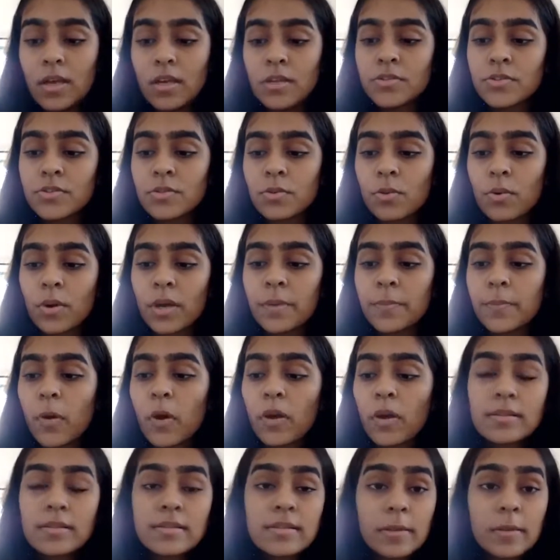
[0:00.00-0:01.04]
So in
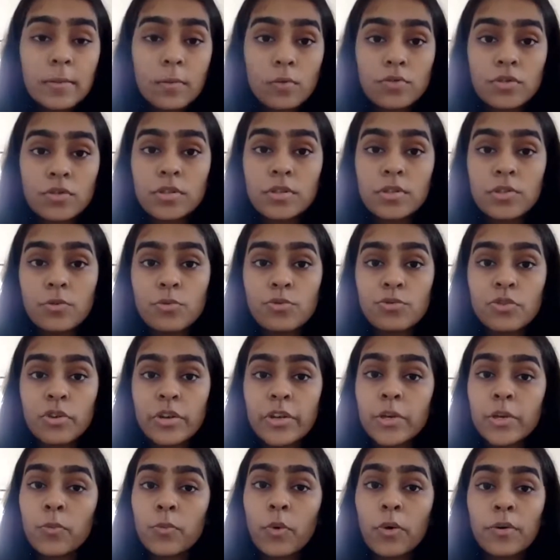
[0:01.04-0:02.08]
policy motions, usually
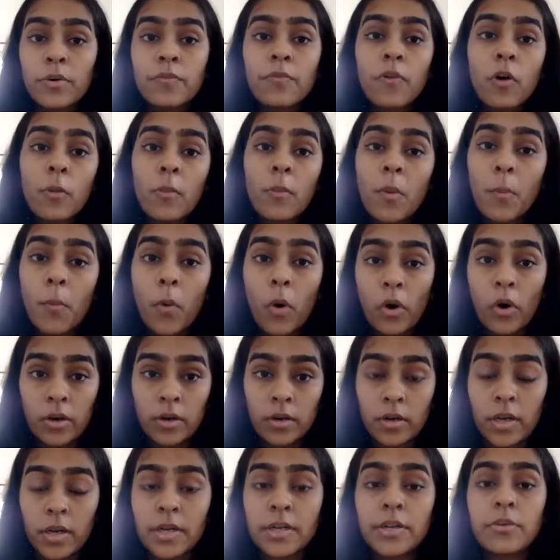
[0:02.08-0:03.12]
you want to form a model,
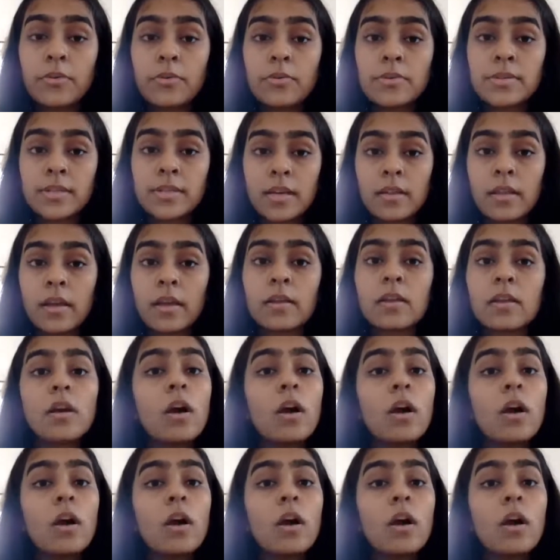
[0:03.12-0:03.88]
right? You will say that,